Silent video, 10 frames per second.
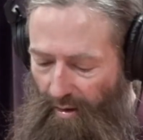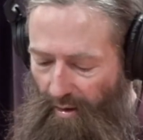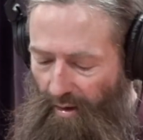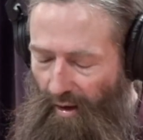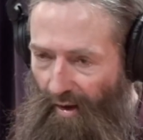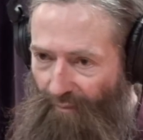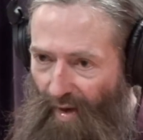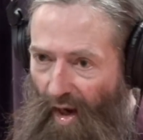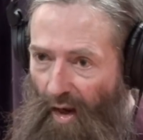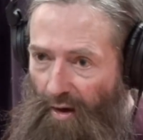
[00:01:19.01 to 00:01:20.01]
face. Sure.
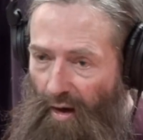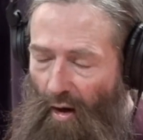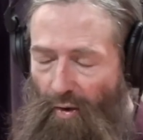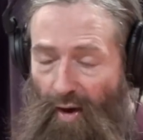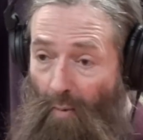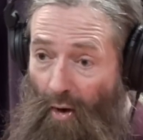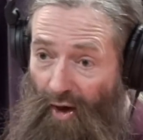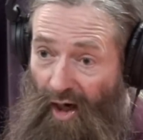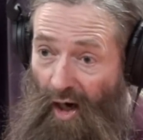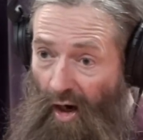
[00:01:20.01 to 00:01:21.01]
So in the same way
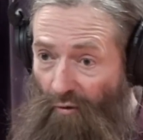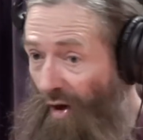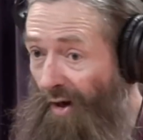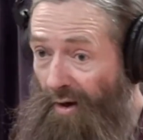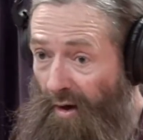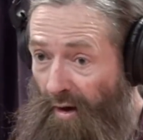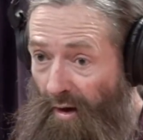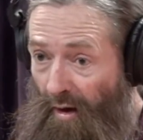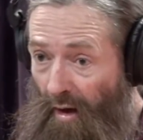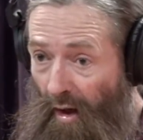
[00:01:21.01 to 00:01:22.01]
that a car
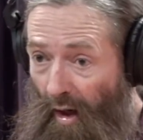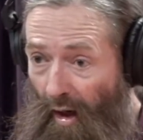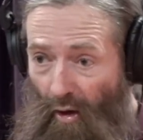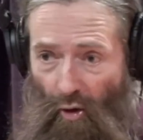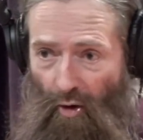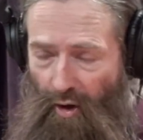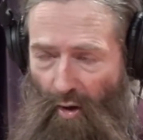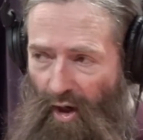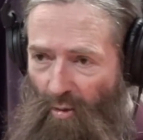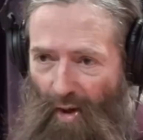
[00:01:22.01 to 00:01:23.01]
rusts. Uh, or you
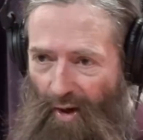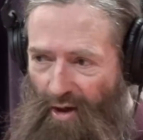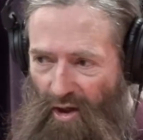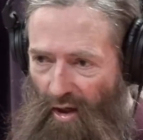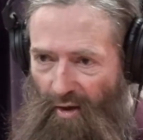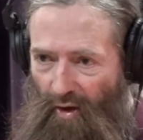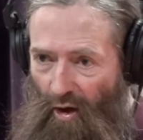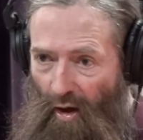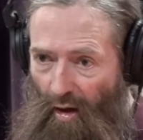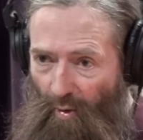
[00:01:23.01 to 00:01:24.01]
know accumulates junk in the
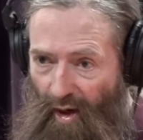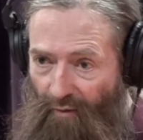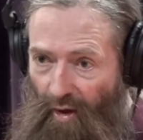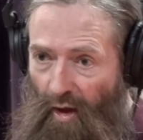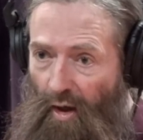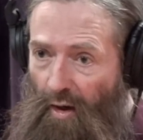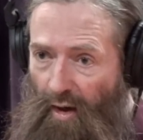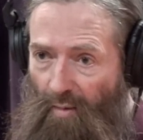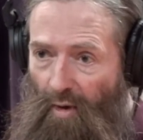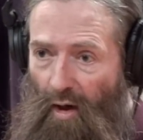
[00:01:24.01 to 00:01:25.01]
oil or whatever.
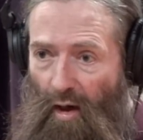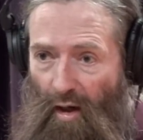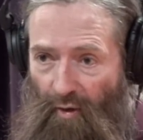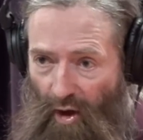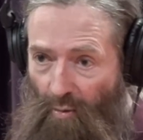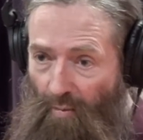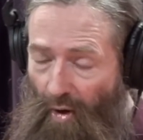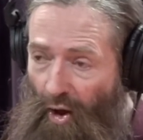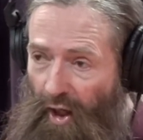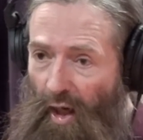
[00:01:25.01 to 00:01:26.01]
Similarly, the human
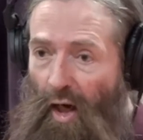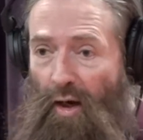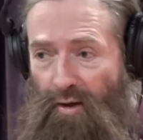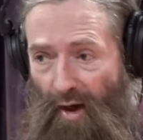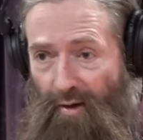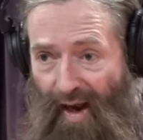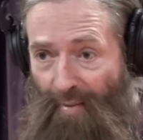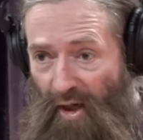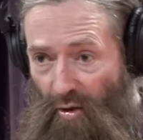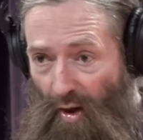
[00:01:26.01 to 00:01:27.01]
body does
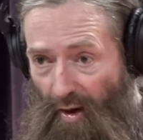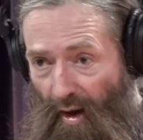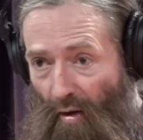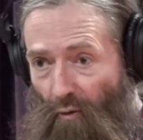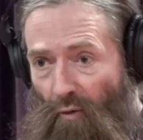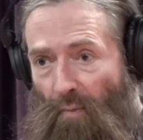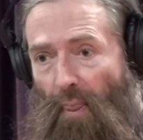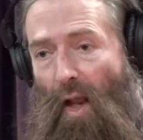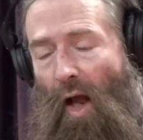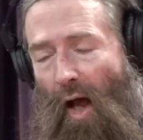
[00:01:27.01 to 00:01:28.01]
damage to itself.
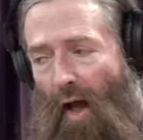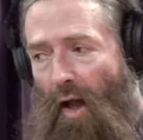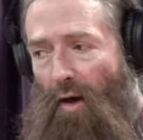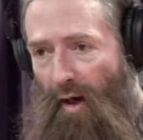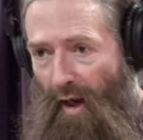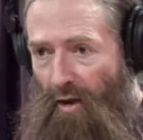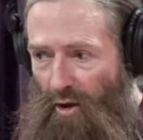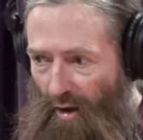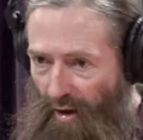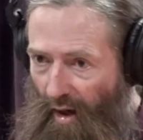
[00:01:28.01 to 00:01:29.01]
Mm. And again,
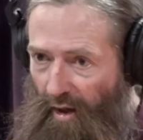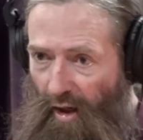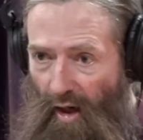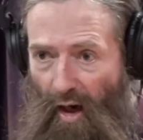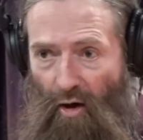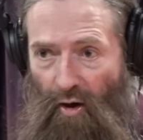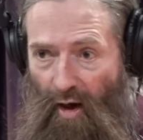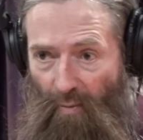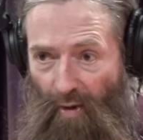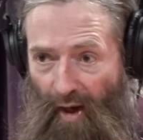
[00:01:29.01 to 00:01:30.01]
just like a car or an
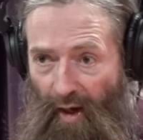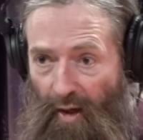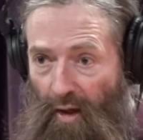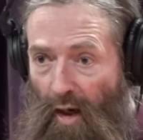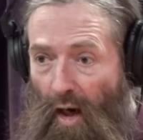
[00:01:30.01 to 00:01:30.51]
airplane,